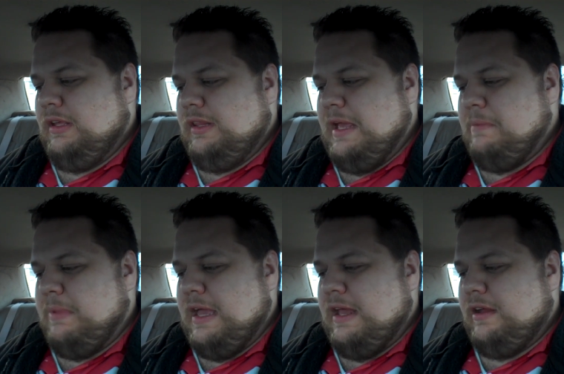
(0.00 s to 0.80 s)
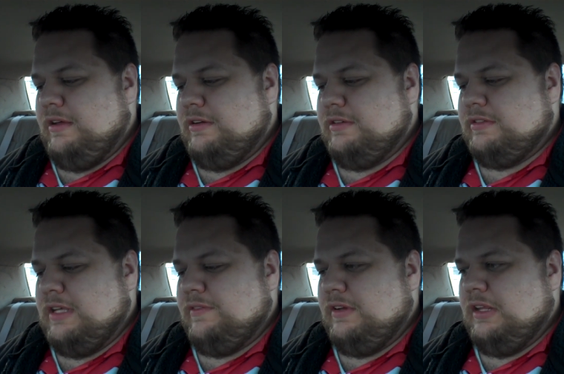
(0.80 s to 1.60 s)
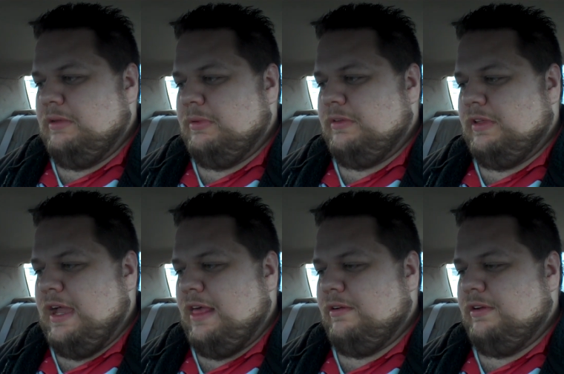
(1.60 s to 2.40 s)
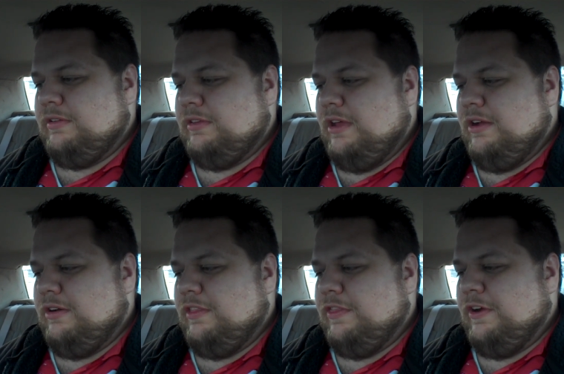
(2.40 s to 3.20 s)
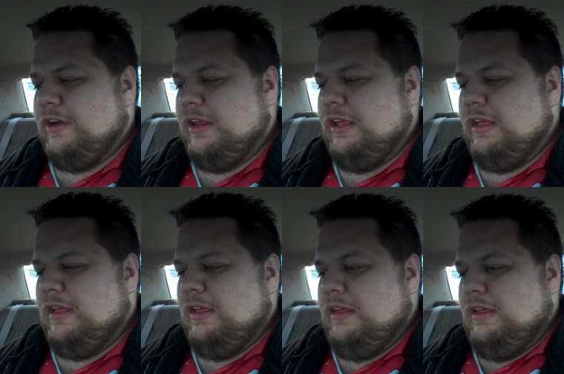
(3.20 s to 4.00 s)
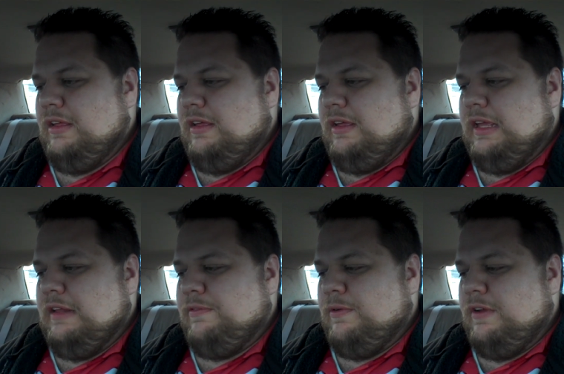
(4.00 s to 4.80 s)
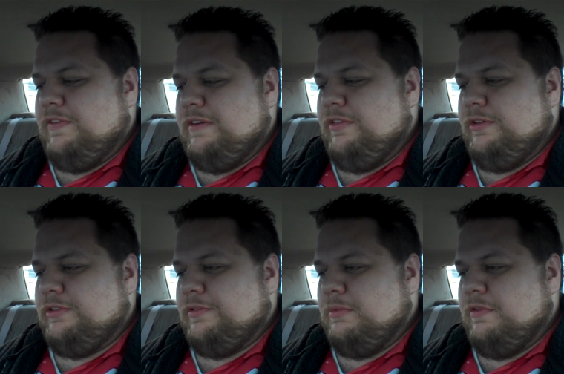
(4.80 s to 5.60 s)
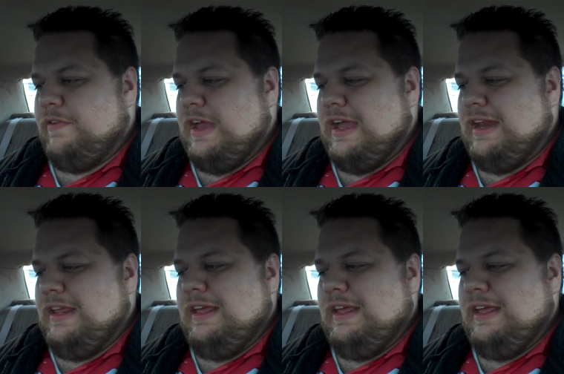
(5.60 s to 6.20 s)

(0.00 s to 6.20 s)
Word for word: not bad at 170, but calories is 130, and 45 of those are from the fat.